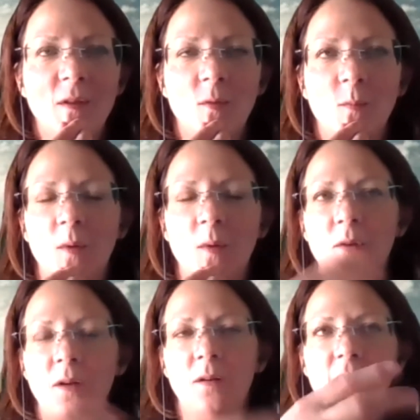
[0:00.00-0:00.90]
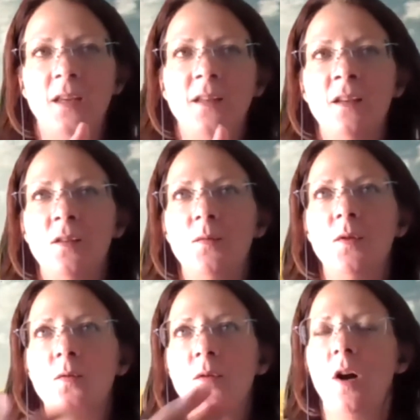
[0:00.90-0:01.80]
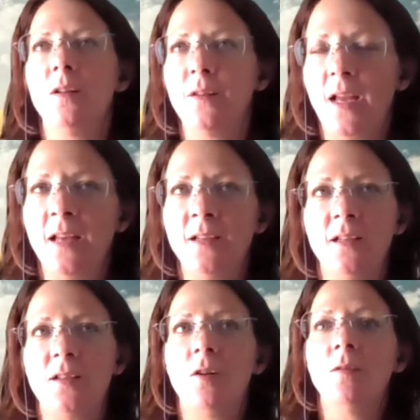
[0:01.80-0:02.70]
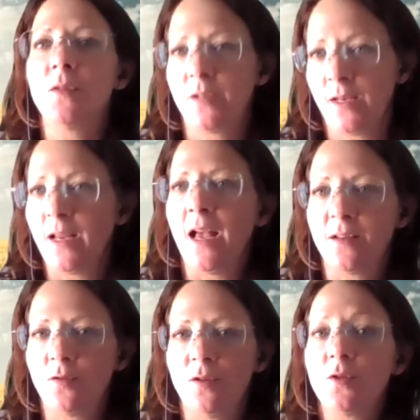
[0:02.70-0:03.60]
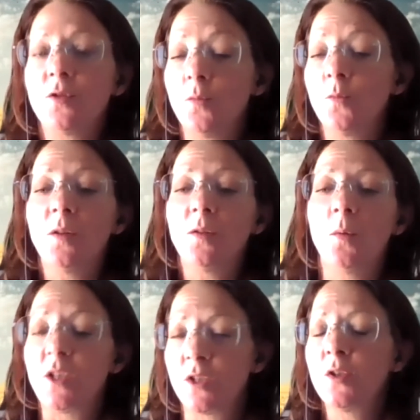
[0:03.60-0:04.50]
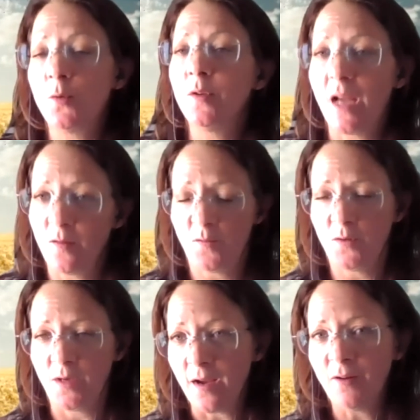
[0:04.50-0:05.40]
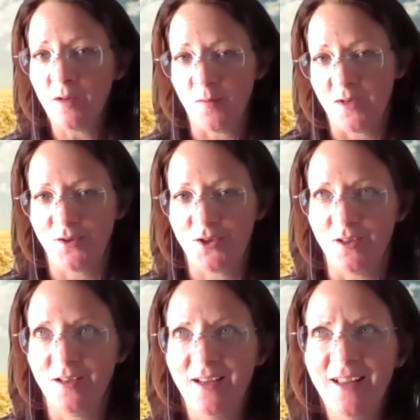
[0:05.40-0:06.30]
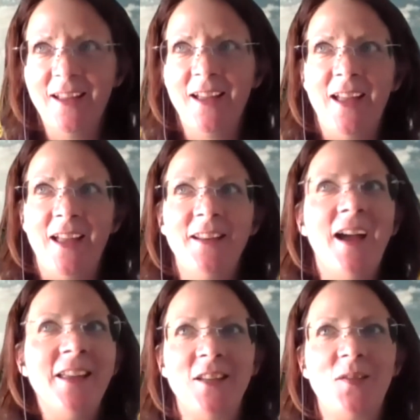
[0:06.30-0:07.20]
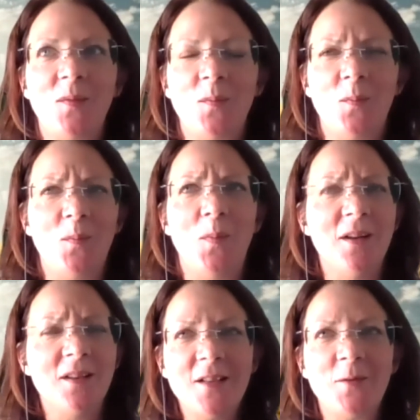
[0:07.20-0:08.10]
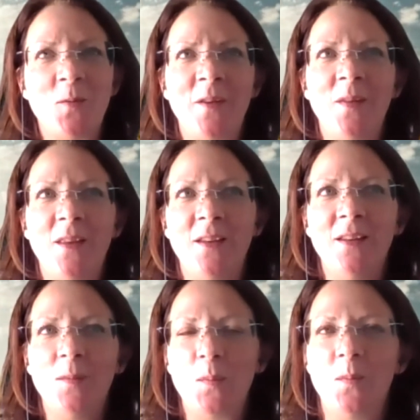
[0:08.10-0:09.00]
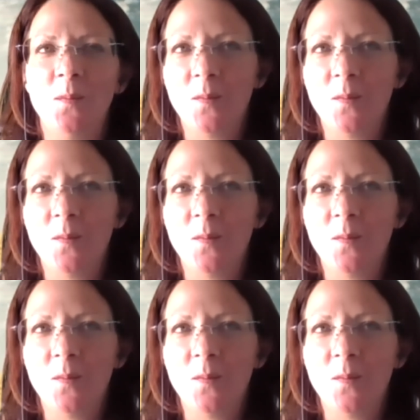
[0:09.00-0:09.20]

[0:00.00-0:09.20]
so in the interview, the candidates always then ask also, so what questions do you have for the hiring manager? And I get puzzled when then the